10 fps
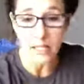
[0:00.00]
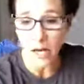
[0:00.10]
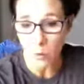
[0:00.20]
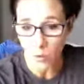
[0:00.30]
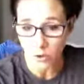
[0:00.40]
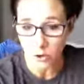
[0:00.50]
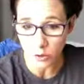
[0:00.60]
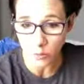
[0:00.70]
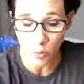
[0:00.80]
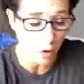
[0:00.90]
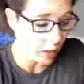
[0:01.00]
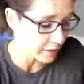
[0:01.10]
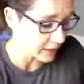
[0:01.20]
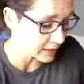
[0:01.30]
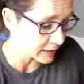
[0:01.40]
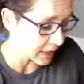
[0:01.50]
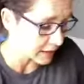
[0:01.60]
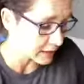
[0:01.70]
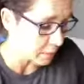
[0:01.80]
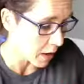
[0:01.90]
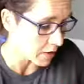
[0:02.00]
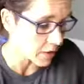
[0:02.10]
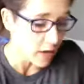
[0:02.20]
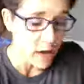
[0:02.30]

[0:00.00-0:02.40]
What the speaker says: and I will do more on this next month.